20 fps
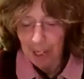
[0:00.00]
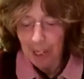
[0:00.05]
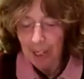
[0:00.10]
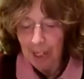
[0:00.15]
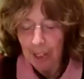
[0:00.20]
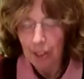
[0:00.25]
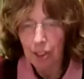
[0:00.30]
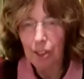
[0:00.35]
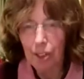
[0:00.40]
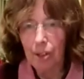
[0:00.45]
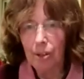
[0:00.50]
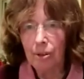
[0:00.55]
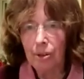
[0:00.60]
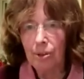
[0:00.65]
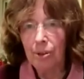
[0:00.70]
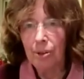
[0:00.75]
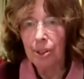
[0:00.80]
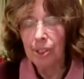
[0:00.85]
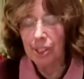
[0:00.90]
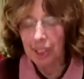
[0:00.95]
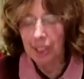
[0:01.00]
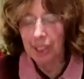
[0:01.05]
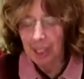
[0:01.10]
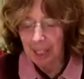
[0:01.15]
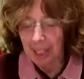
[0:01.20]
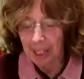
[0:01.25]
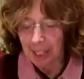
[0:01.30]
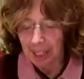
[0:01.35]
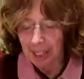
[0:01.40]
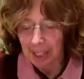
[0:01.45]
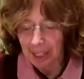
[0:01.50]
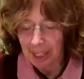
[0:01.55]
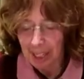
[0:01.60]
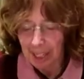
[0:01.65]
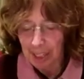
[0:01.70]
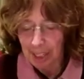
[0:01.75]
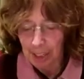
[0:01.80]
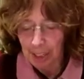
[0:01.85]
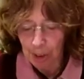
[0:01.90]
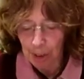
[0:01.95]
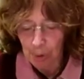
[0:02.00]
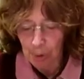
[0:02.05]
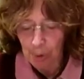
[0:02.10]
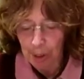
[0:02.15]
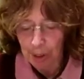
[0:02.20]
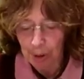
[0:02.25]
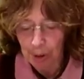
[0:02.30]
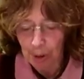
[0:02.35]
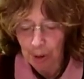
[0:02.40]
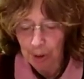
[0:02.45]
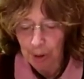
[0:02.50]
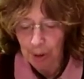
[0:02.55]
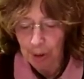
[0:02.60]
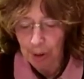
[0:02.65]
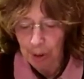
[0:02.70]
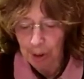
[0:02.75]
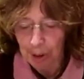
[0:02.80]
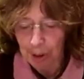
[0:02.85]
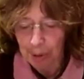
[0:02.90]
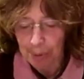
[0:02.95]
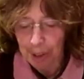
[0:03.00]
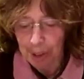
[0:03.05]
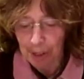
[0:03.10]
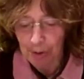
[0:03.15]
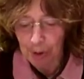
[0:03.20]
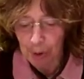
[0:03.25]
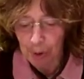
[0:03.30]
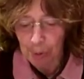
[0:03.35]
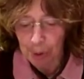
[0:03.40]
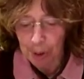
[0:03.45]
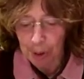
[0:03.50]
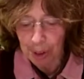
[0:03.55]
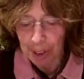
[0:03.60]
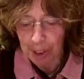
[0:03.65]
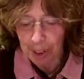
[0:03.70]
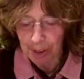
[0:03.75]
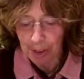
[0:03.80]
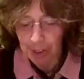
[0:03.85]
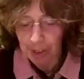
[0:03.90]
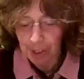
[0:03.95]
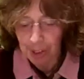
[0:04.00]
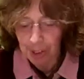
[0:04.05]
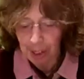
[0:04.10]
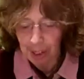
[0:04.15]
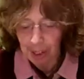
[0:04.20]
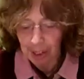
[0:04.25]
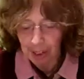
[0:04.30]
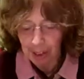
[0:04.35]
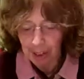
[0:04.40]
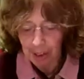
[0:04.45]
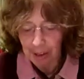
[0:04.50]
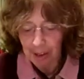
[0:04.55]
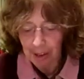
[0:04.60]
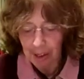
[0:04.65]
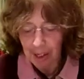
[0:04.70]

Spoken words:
Shaul is king. He's the one who'll determine if the work is done.